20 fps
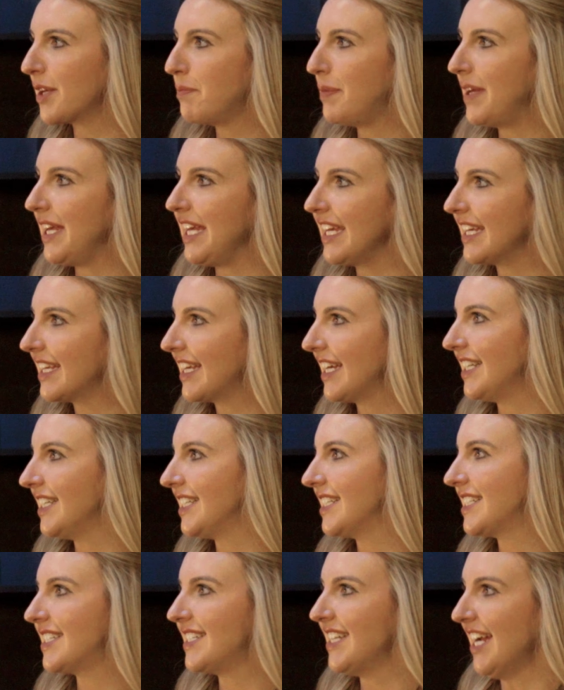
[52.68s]
peek and
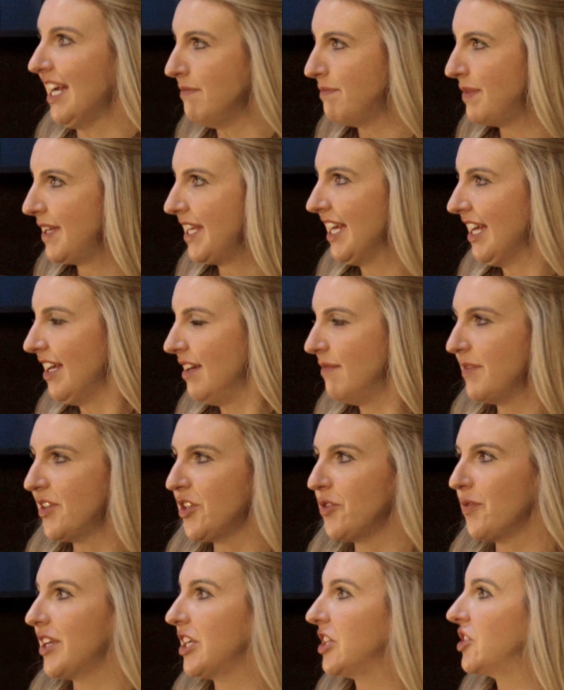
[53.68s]
it's 10 p.m. and
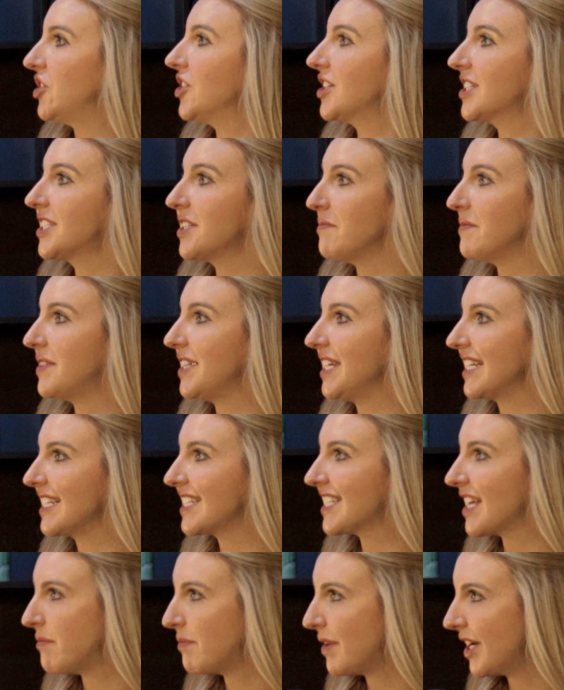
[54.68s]
you want to look some
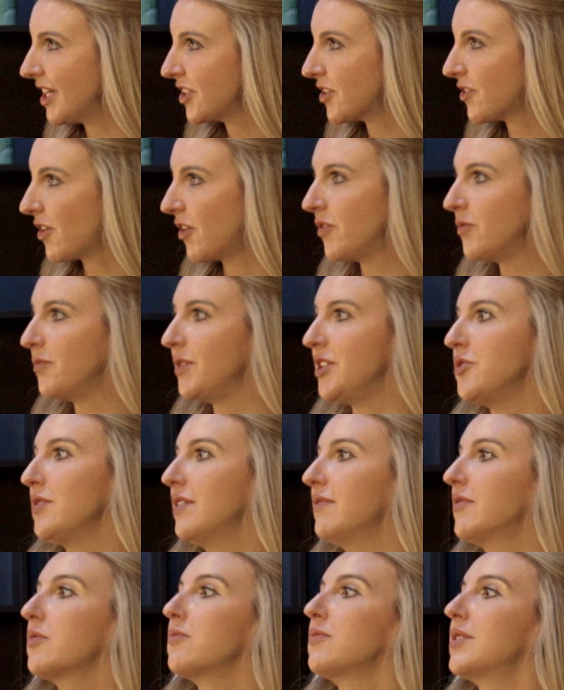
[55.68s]
things up on your own, we do
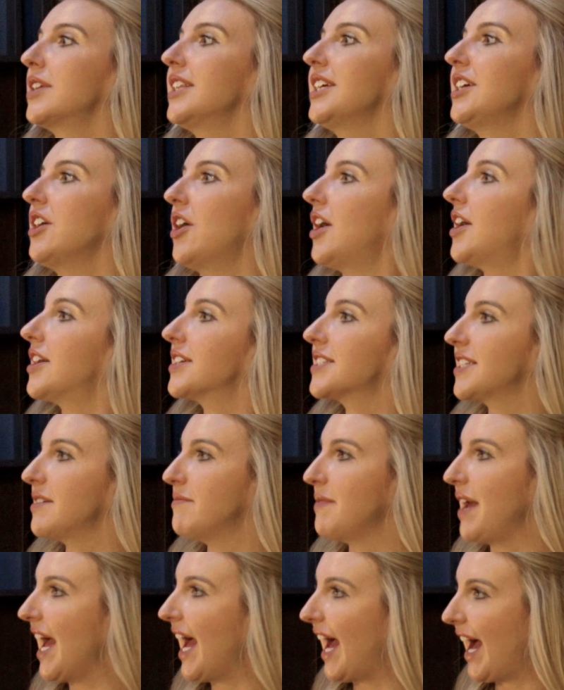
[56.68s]
have a really
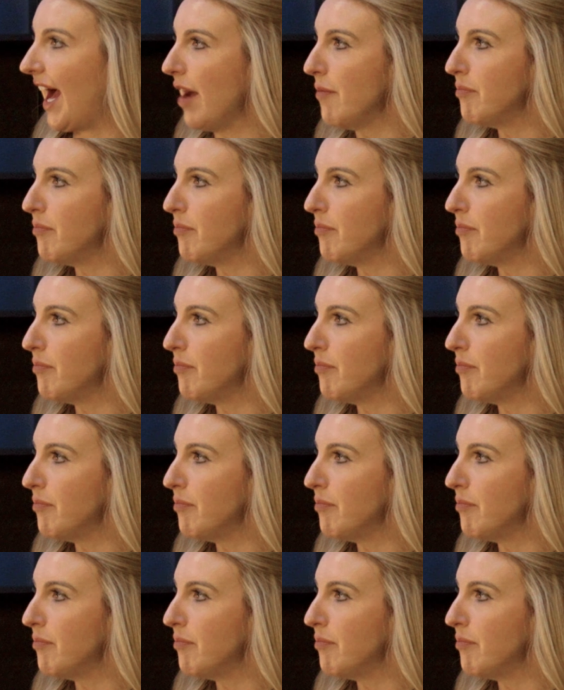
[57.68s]
awesome app.